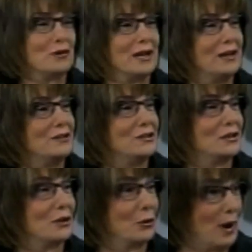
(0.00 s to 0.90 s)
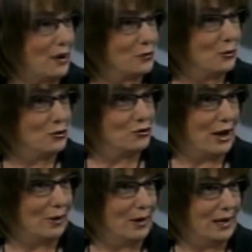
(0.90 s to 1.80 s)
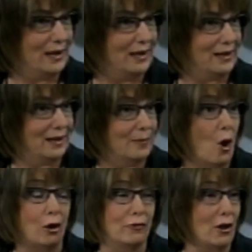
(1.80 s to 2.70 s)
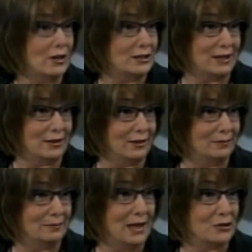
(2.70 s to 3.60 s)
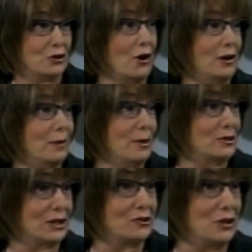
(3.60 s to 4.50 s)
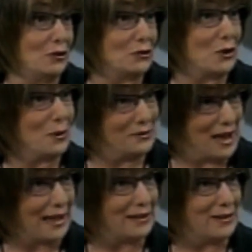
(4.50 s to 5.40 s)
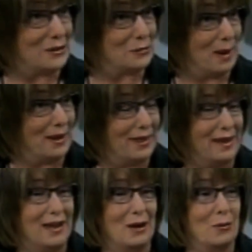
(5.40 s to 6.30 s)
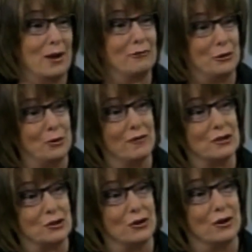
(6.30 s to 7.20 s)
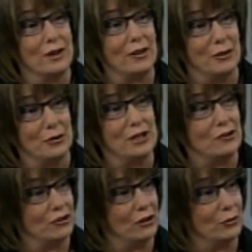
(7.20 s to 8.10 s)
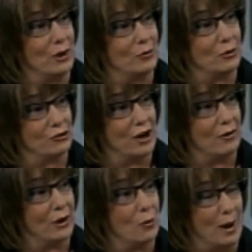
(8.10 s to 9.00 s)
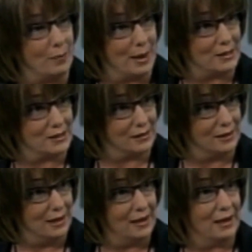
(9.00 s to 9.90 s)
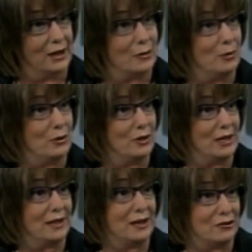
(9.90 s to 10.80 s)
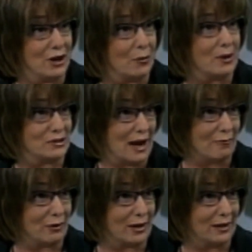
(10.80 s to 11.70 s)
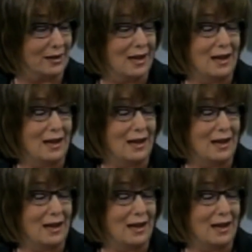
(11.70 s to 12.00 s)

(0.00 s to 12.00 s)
for Kids is a grassroots charity, all volunteer. Started about 6 years ago, exactly this month, when a few of us heard that 30 children were sharing one pencil in a community in Niger, West Africa.